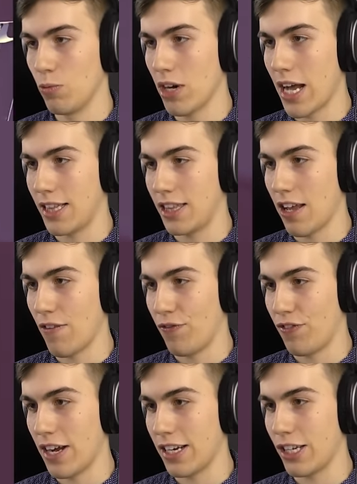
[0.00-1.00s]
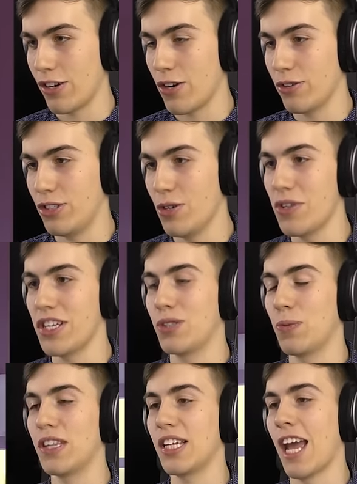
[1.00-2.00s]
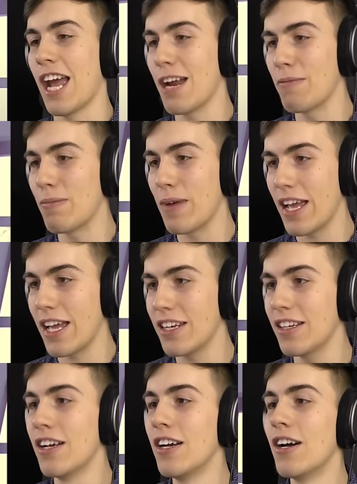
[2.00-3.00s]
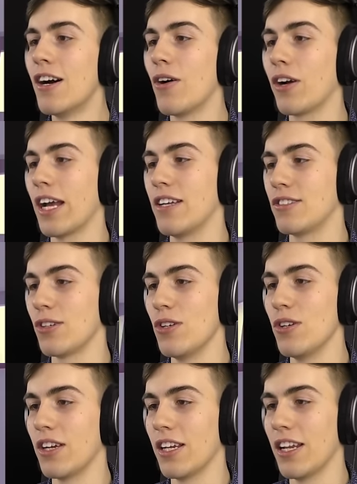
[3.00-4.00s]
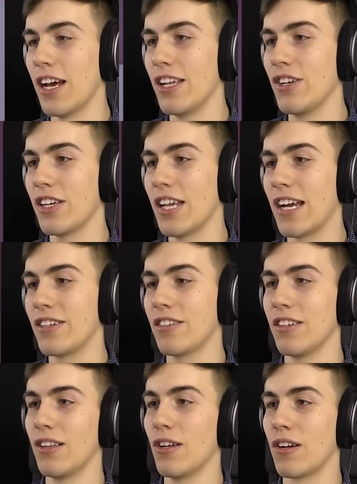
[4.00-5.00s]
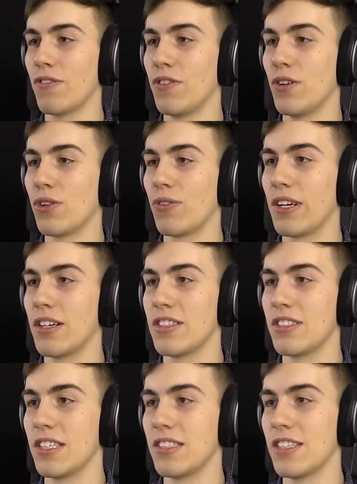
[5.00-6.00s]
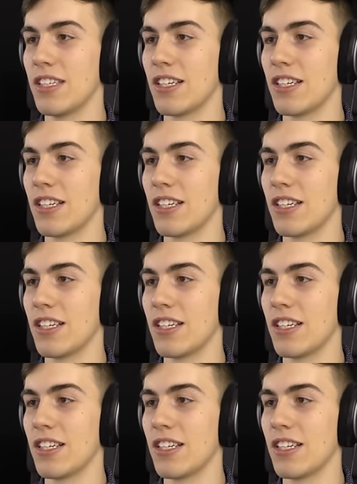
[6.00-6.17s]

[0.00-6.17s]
What the fuck? You don't do this with the cameraman. Okay, so you can uh, you can actually look a full three hundred sixty